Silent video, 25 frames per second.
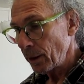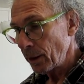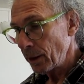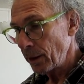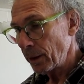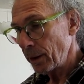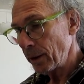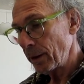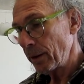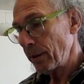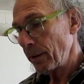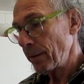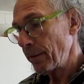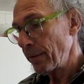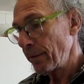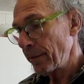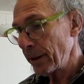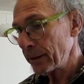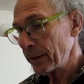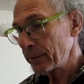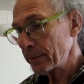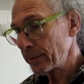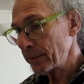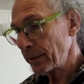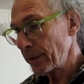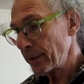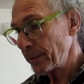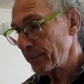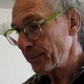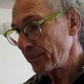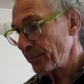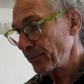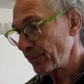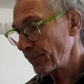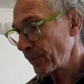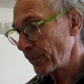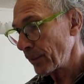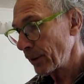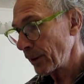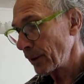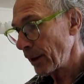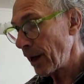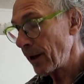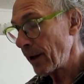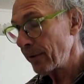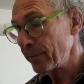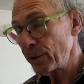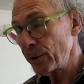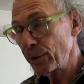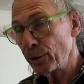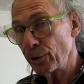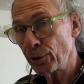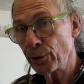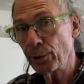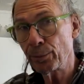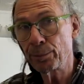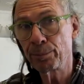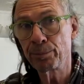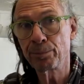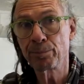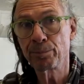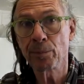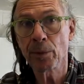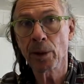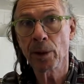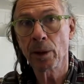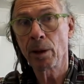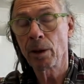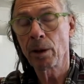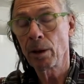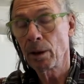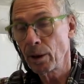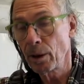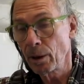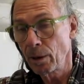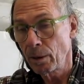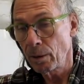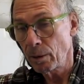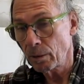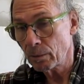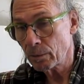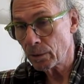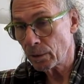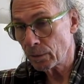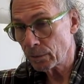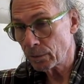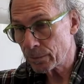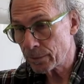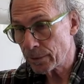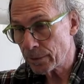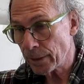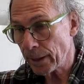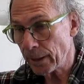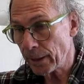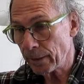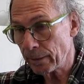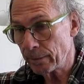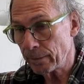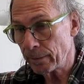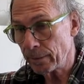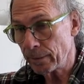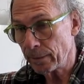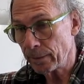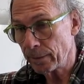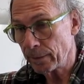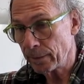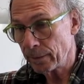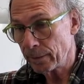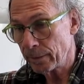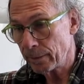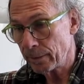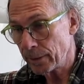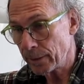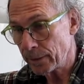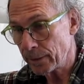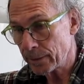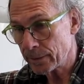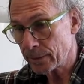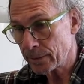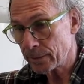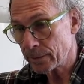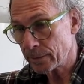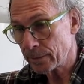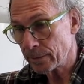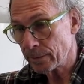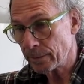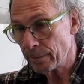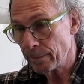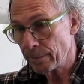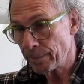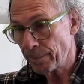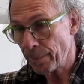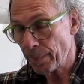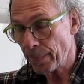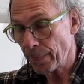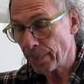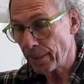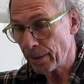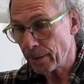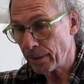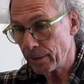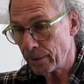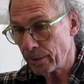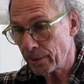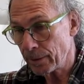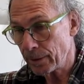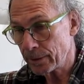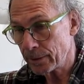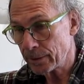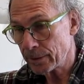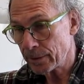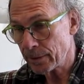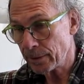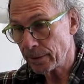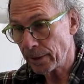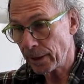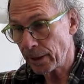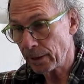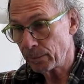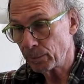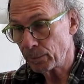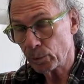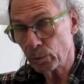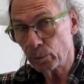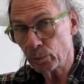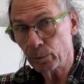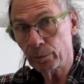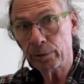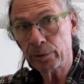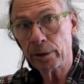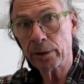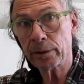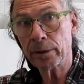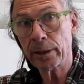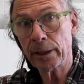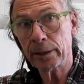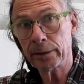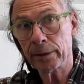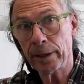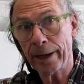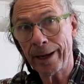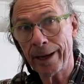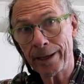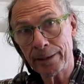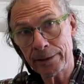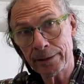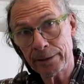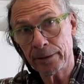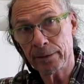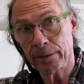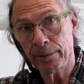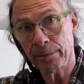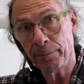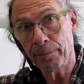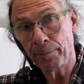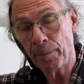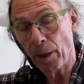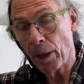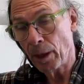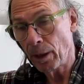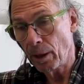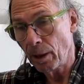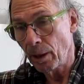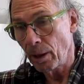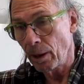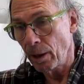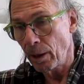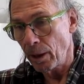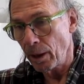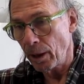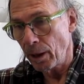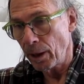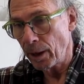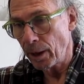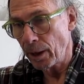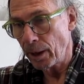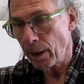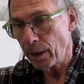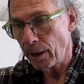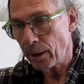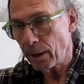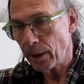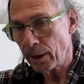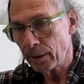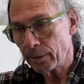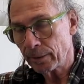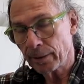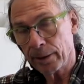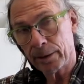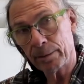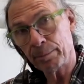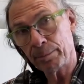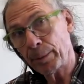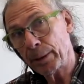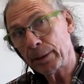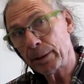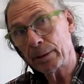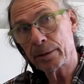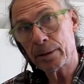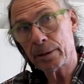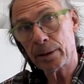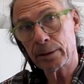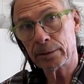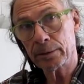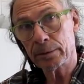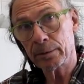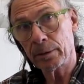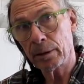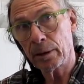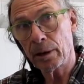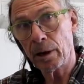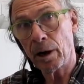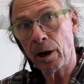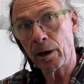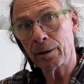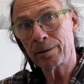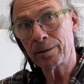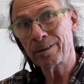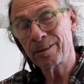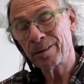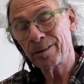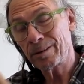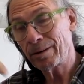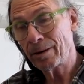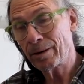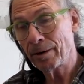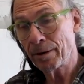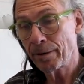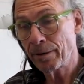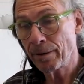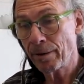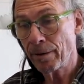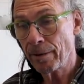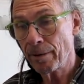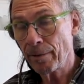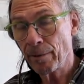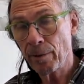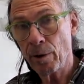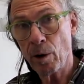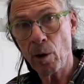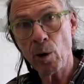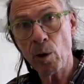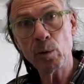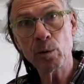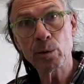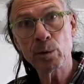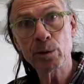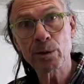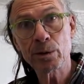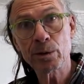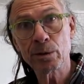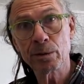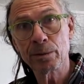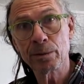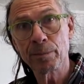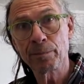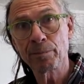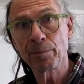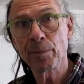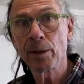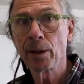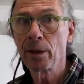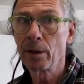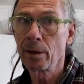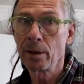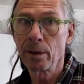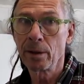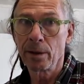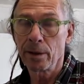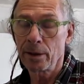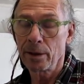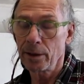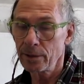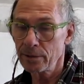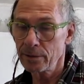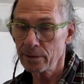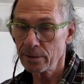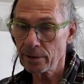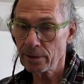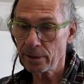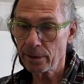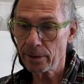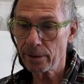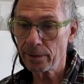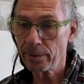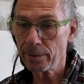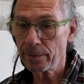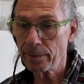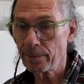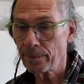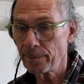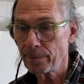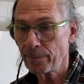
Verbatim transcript: uh, that avenue who goes there is is the name Unter den Eichen, and that means also under the oaks. Is the